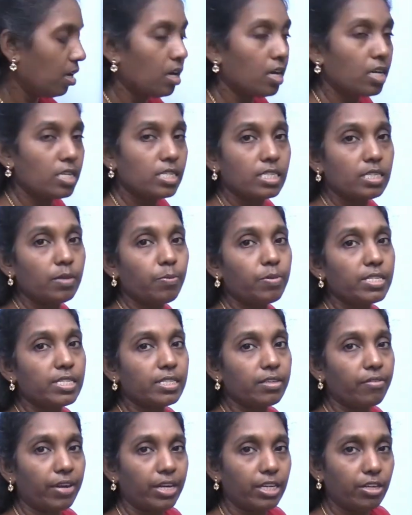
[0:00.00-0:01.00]
It's the
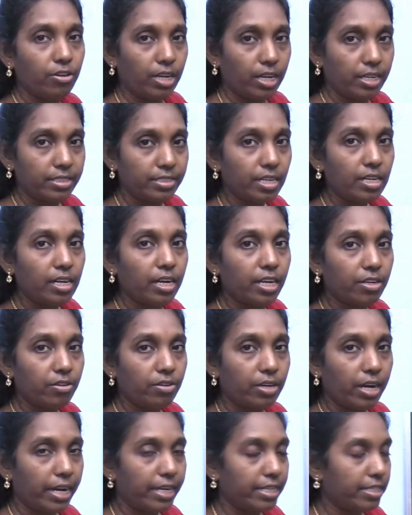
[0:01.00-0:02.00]
preservative agent, liquid
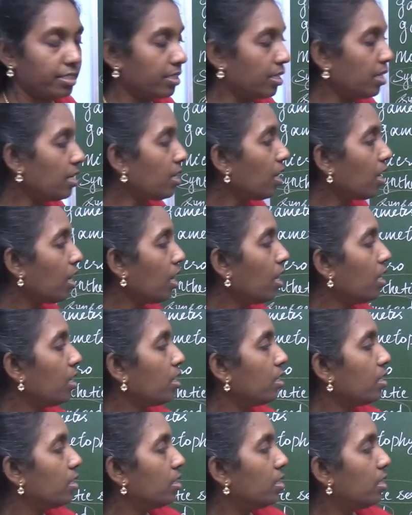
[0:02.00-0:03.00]
nitrogen.
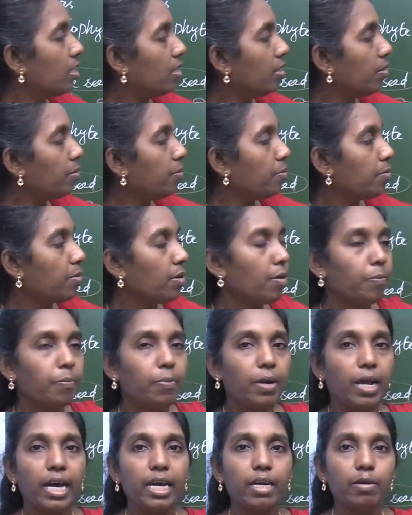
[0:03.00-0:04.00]
The
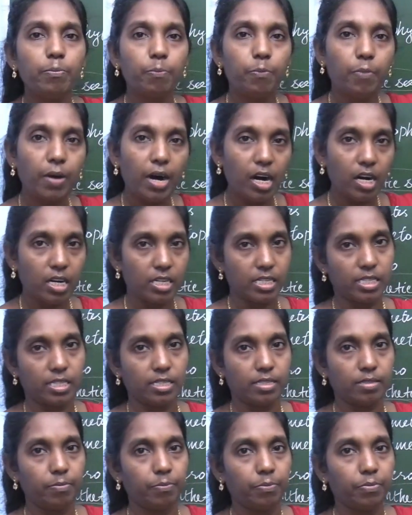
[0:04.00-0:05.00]
plant
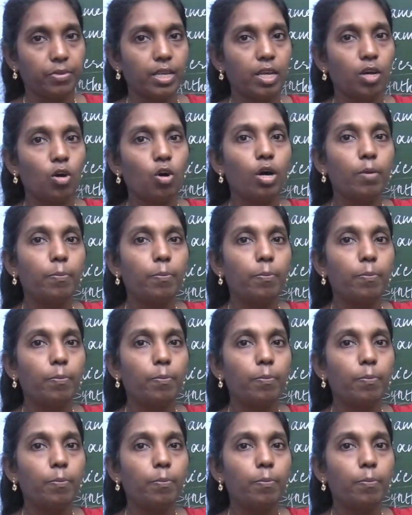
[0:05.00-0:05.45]
parts are